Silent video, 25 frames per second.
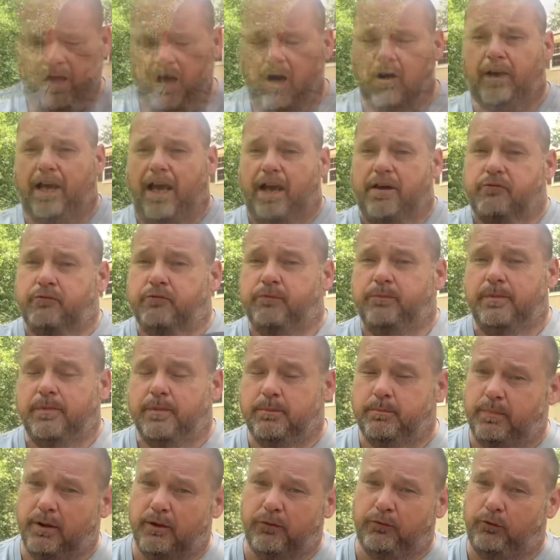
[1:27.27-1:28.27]
Okay,
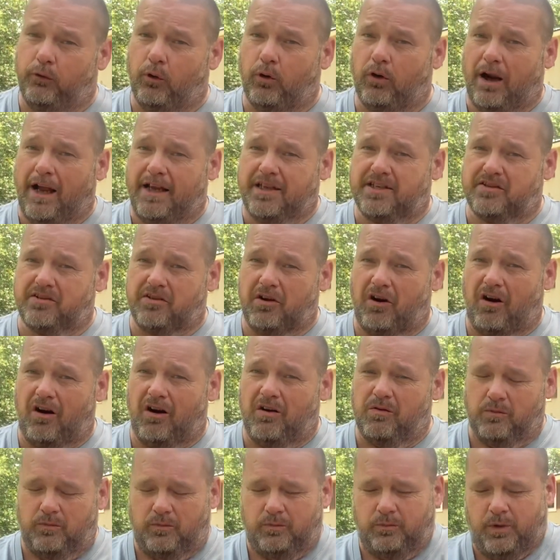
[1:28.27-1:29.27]
before I
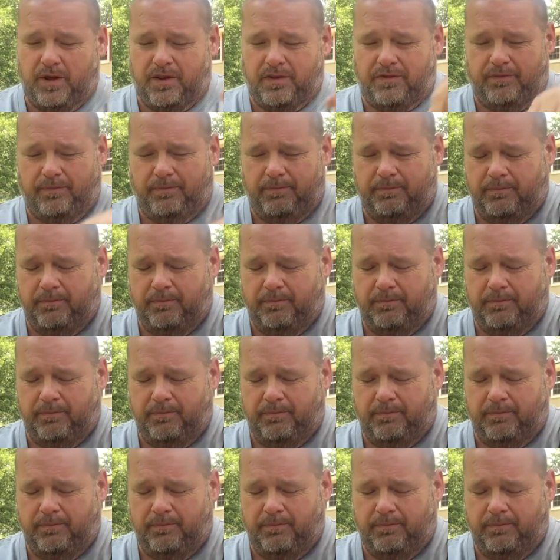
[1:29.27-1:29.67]
start with,